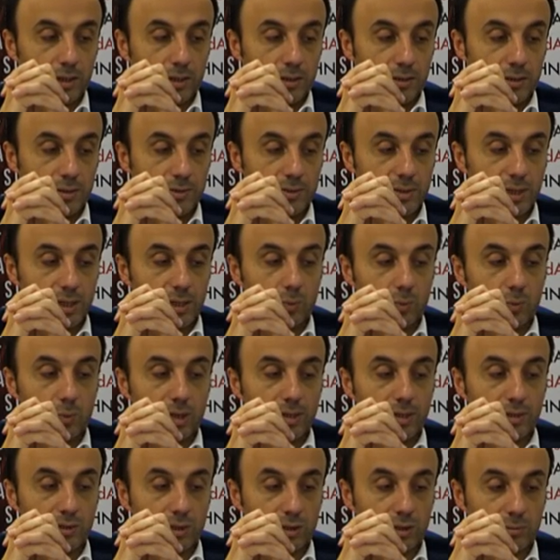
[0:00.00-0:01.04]
The second one
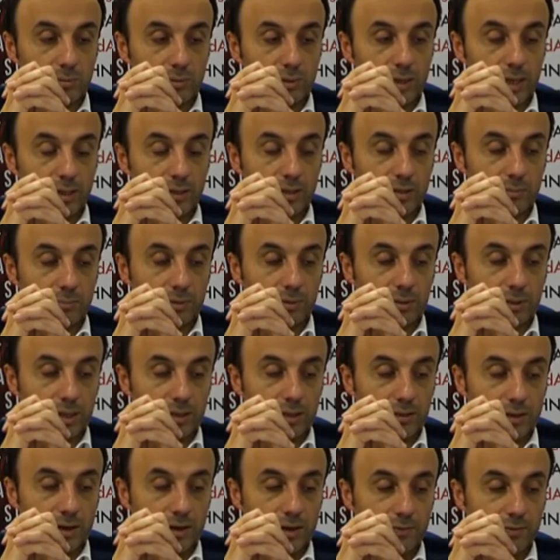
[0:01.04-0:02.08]
is going to write in
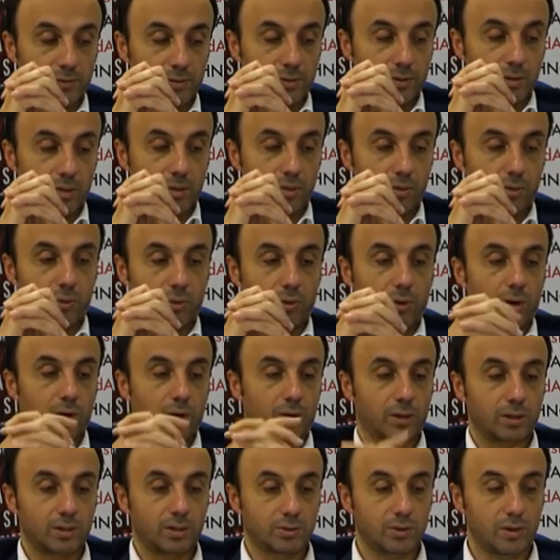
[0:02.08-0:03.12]
paragraphs. The
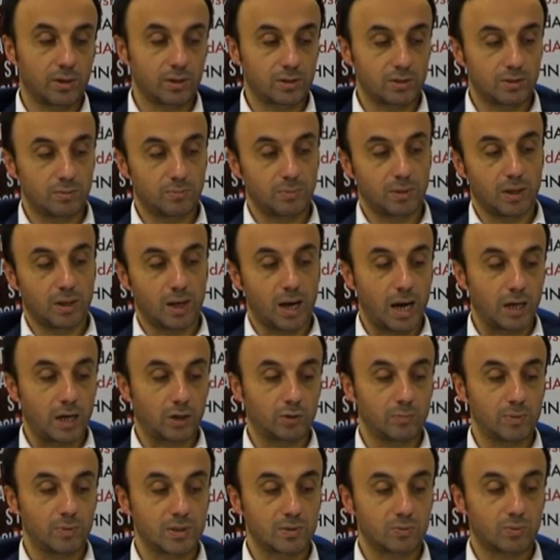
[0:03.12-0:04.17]
third is going to be
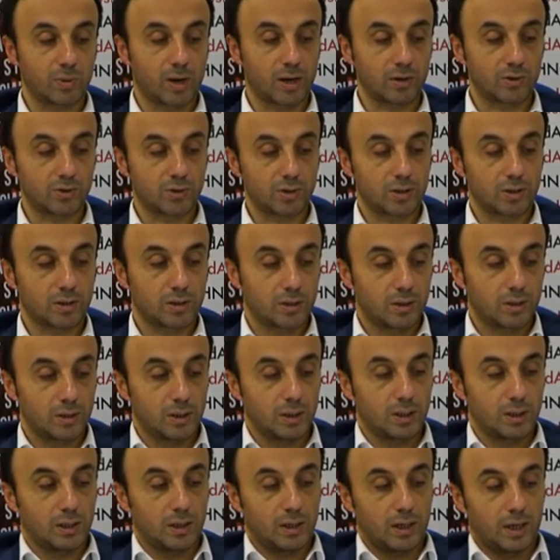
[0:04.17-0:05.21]
argument structure.
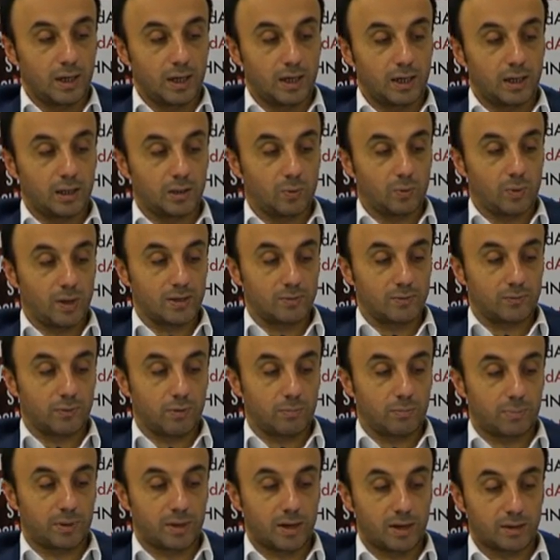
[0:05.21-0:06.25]
Another one is
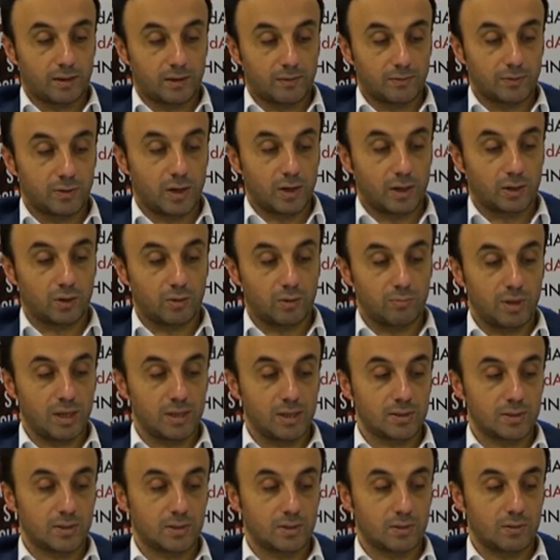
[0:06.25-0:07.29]
from paragraph to
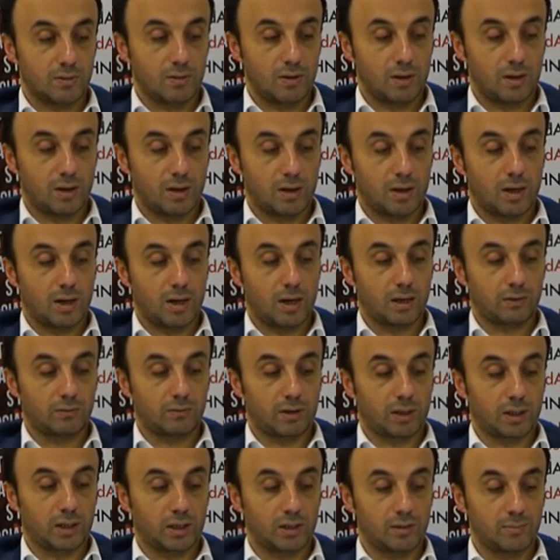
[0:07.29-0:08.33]
arguments, the other
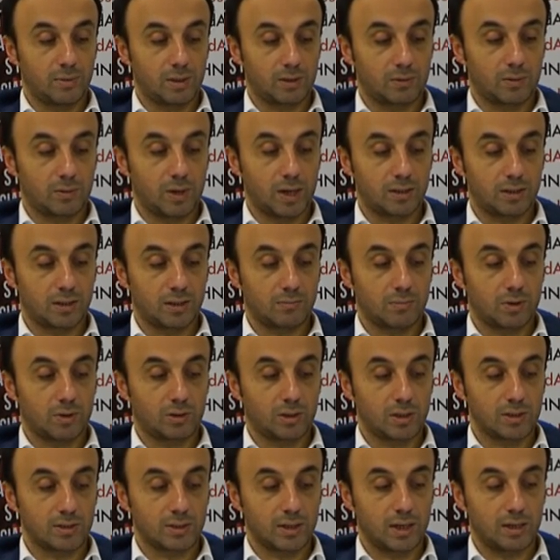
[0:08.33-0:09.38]
academic writing
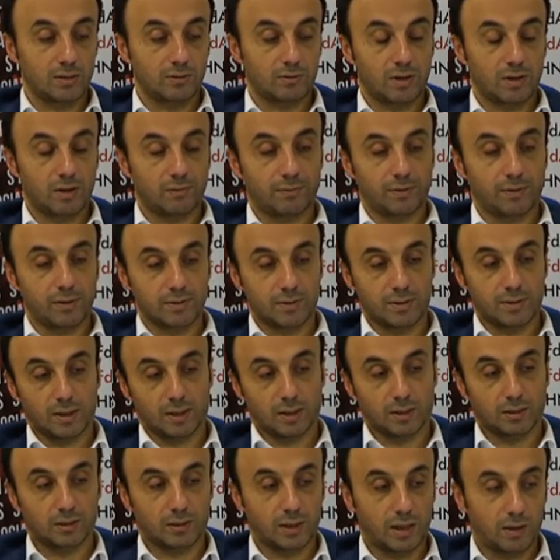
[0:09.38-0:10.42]
models, and referencing.
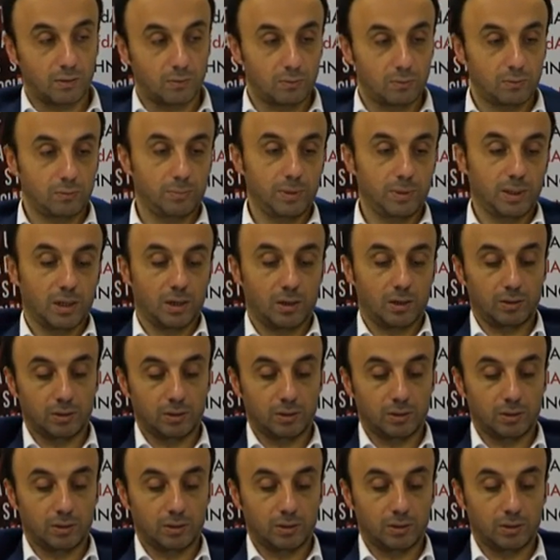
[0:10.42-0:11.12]
That will be